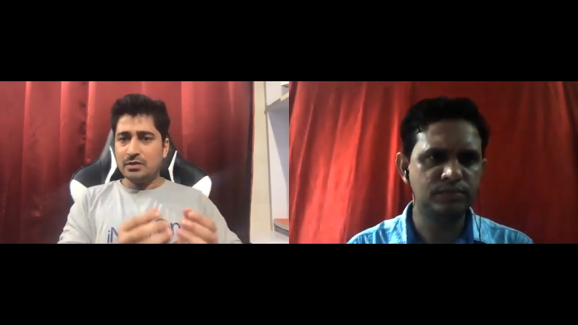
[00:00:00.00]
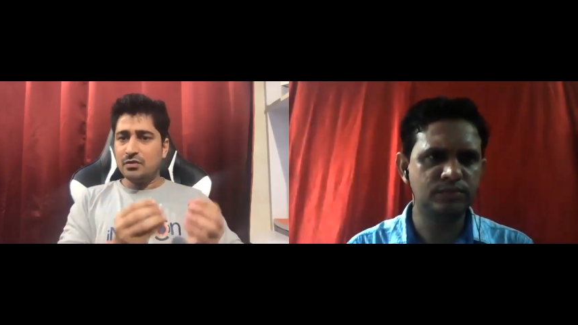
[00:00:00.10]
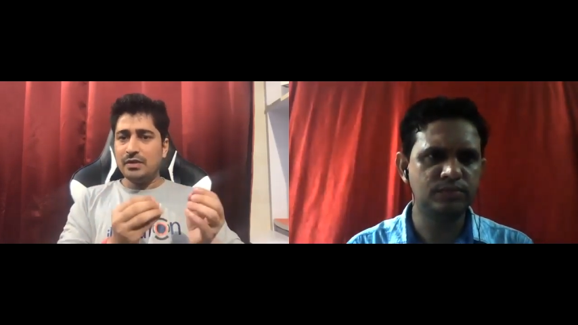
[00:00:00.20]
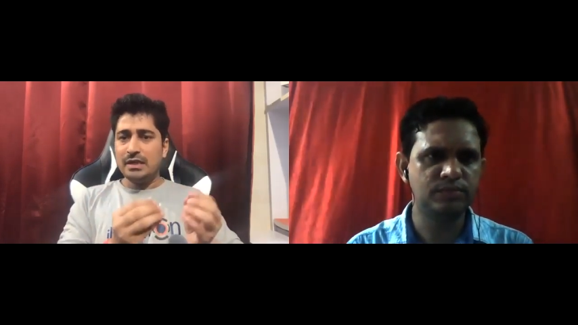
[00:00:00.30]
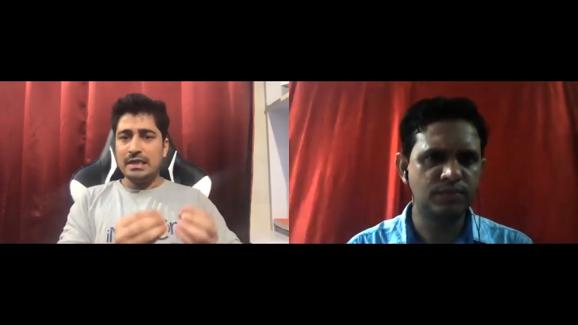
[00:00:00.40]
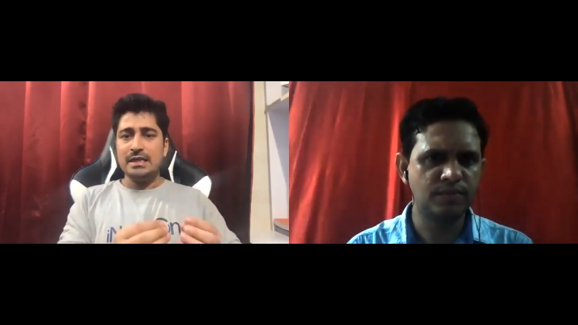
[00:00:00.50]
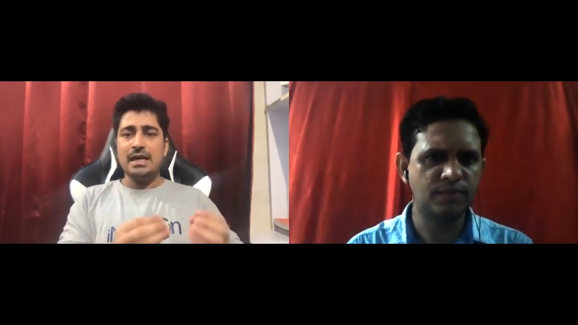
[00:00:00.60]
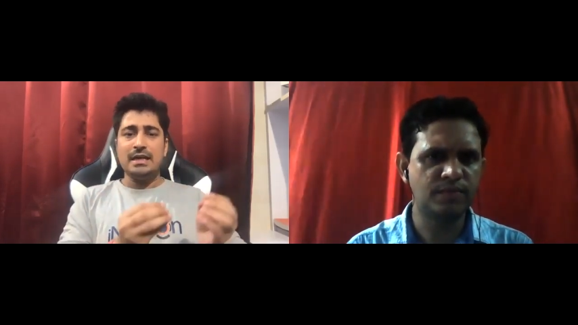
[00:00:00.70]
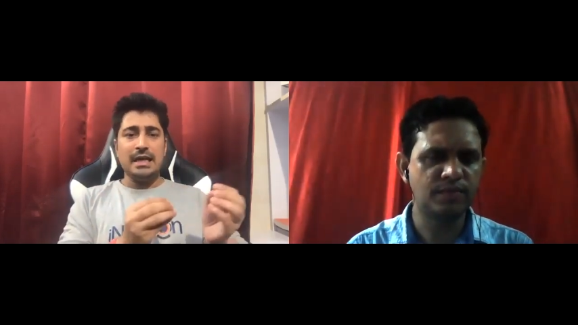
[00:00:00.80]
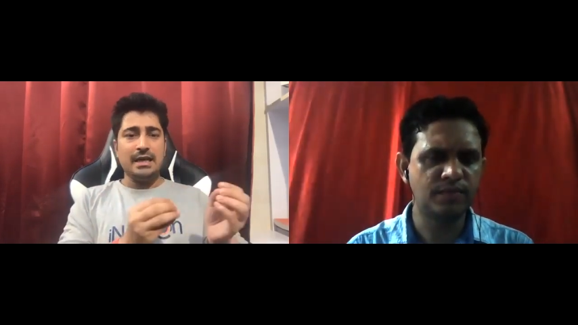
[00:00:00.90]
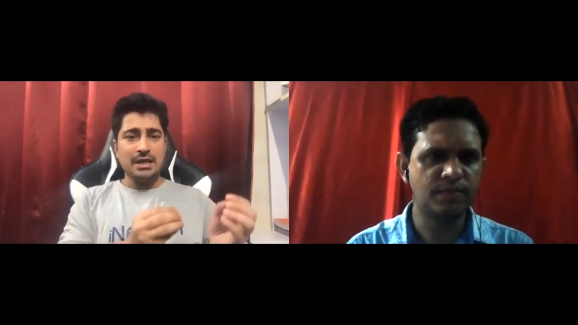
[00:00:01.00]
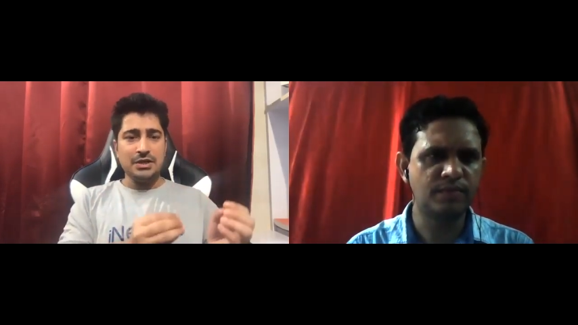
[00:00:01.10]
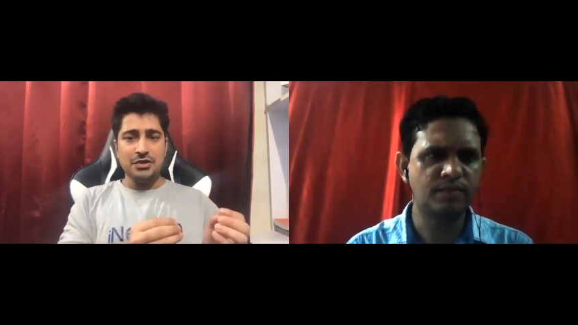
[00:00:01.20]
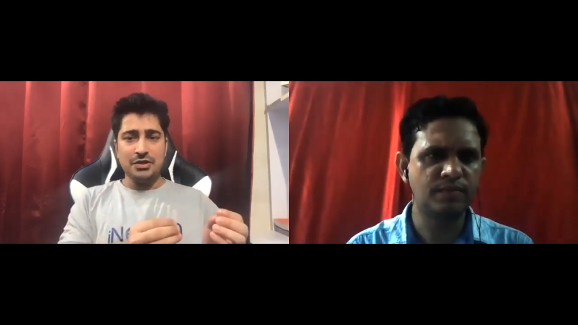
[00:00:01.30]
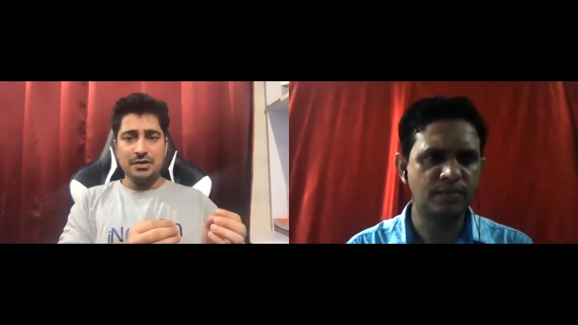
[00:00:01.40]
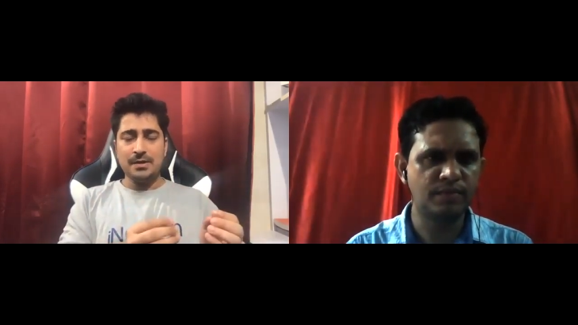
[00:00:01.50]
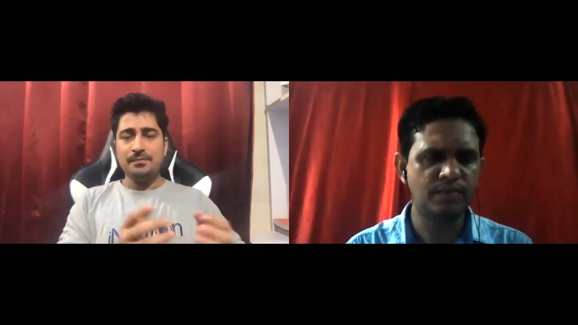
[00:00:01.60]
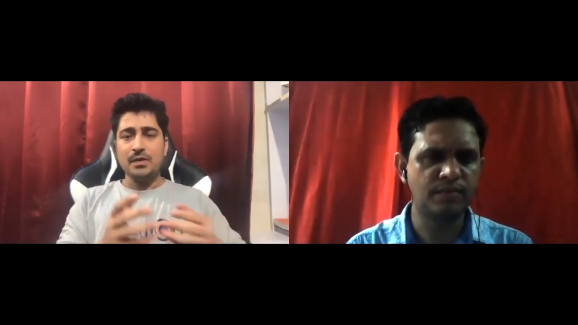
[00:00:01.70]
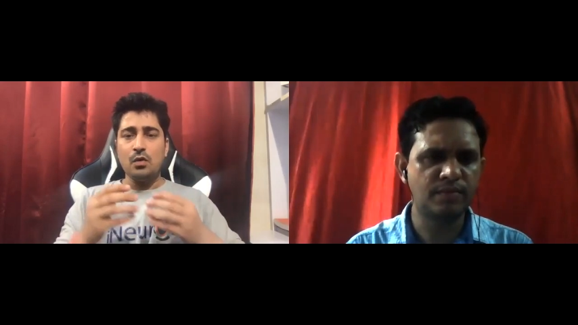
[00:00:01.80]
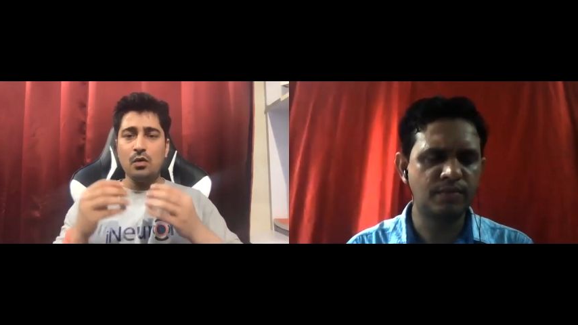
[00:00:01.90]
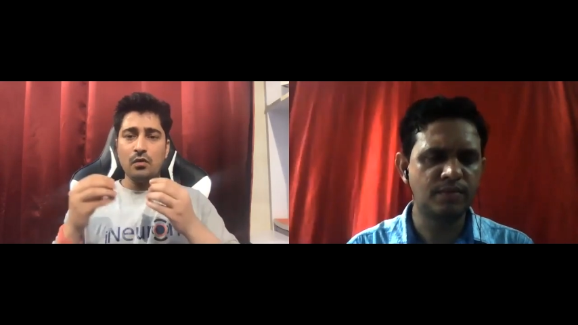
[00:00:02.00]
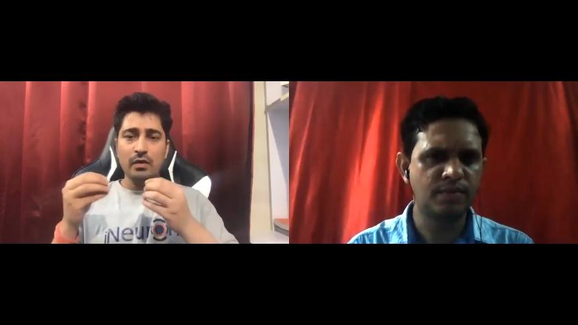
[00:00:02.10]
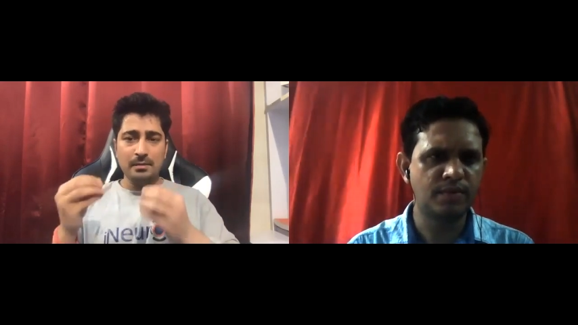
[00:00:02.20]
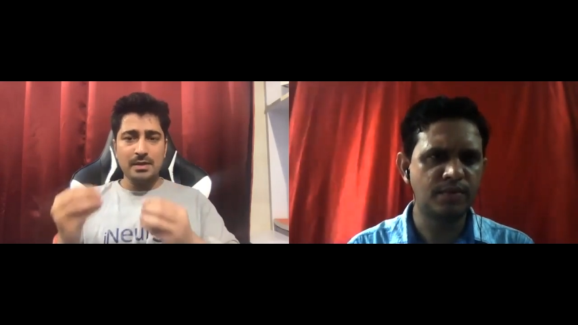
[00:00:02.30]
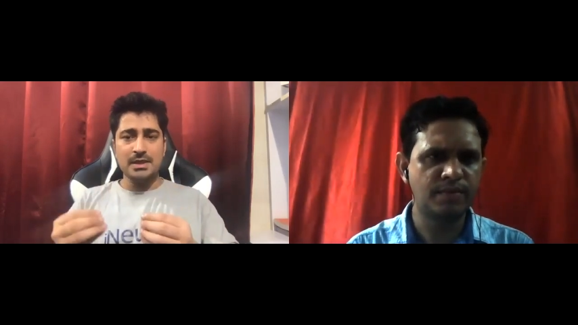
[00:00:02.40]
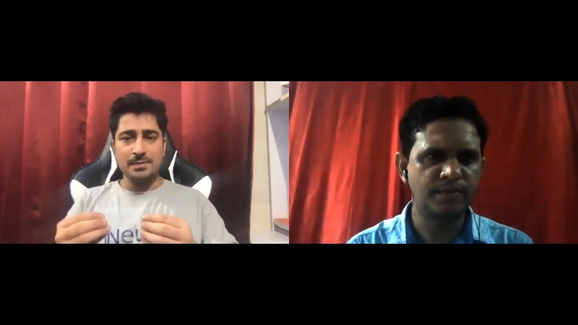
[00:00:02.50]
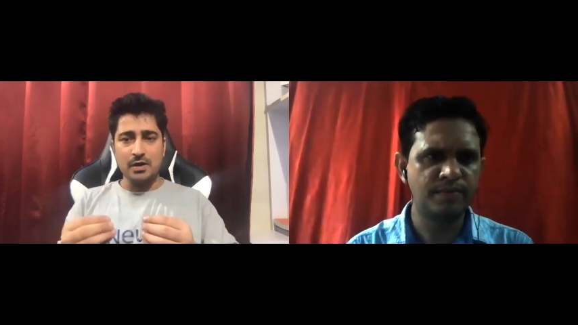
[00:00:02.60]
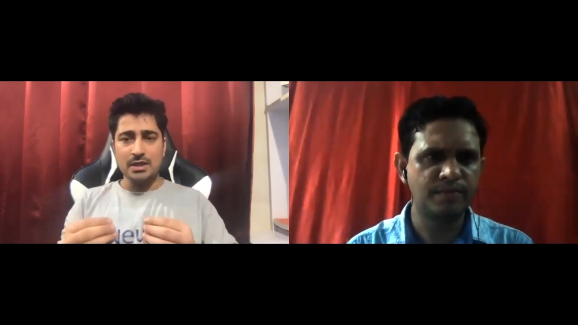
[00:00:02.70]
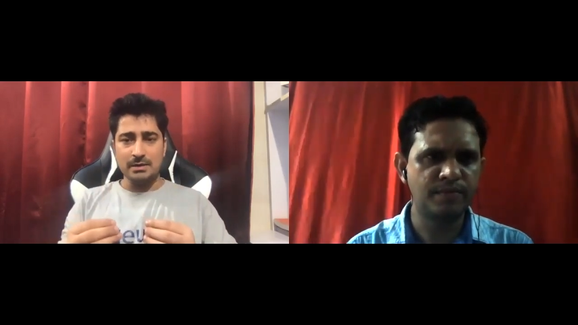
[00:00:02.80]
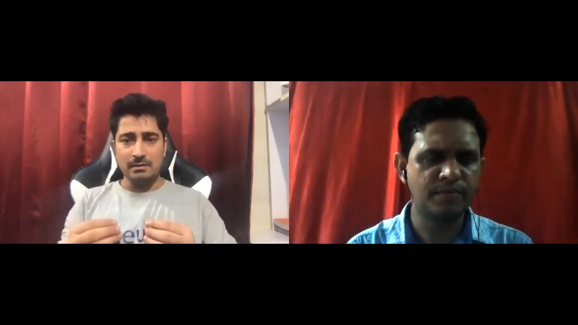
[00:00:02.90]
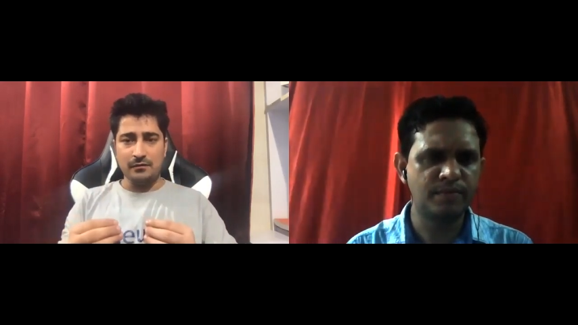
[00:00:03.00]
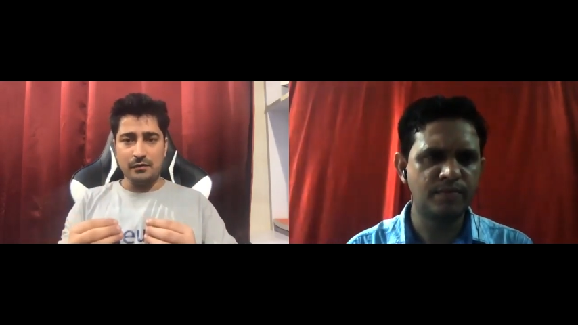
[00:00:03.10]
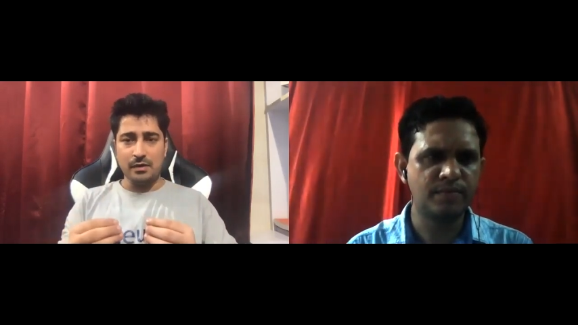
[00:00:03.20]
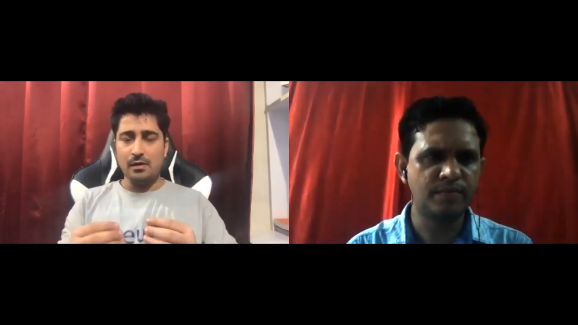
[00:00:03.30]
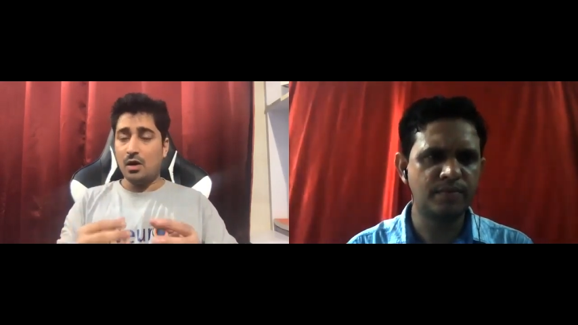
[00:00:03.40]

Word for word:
Speaker 1: So we need a data engineer who will be responsible for,